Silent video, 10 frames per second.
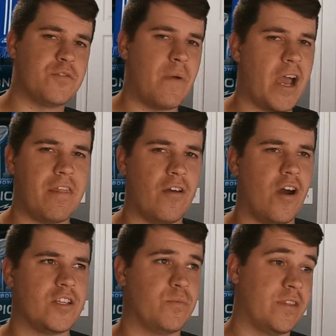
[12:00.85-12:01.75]
my
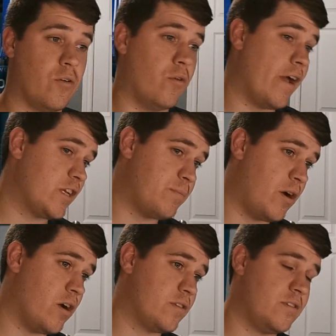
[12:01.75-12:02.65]
thoughts with the whole
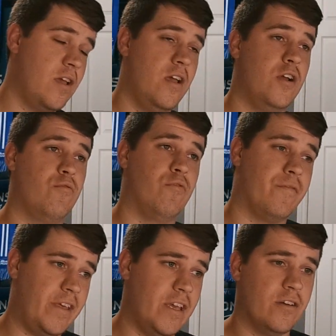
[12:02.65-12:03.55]
Xbox
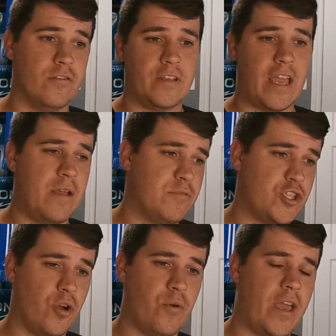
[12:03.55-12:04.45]
reveal, game
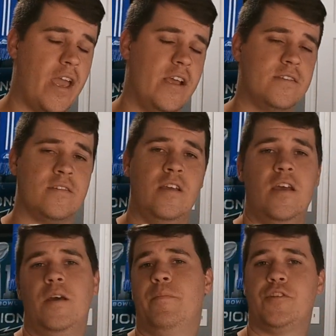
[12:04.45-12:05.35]
showcase.
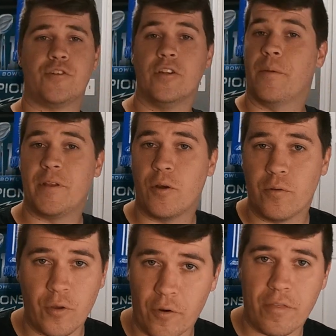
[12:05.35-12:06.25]
Be sure to let me know
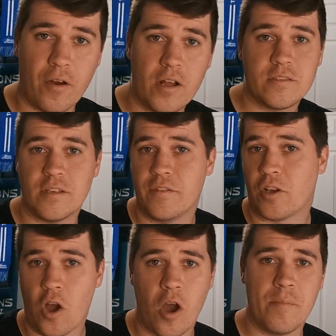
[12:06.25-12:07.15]
your thoughts in the
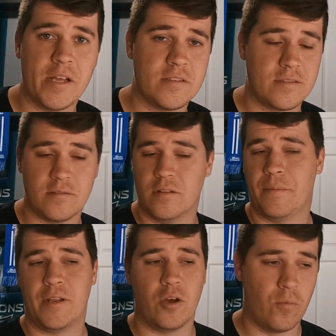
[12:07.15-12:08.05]
comments. Let
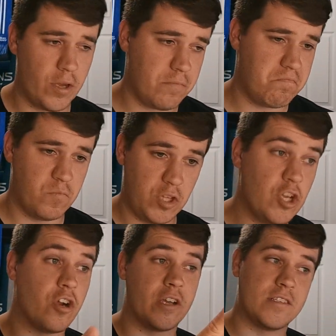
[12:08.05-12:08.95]
me know what
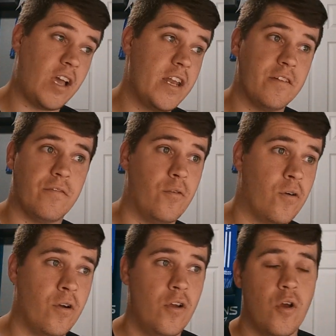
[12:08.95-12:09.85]
you're excited
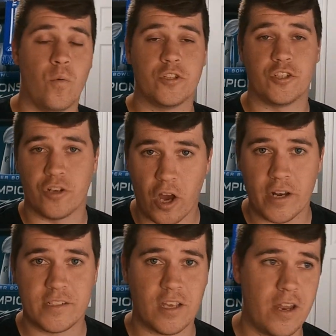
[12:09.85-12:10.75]
for, what you're not
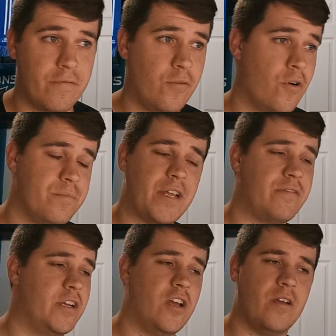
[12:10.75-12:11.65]
excited for. I'm
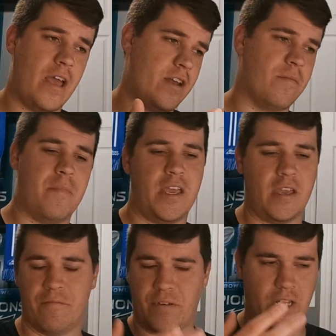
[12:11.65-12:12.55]
definitely going to end up
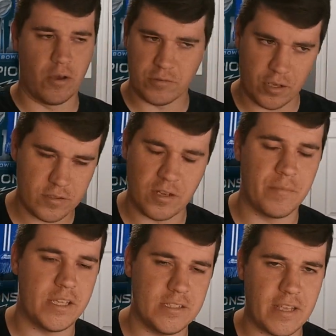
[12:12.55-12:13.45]
making videos on some of
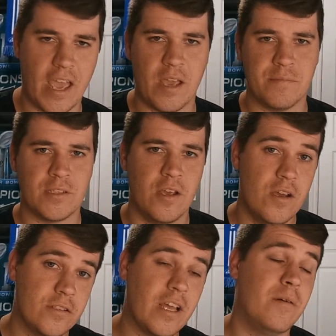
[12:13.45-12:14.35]
these games.
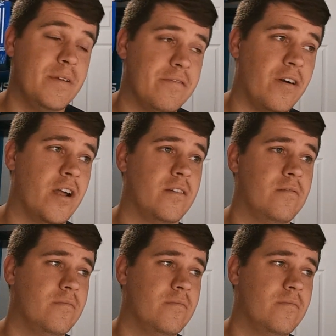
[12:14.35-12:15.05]
So that'll be fun,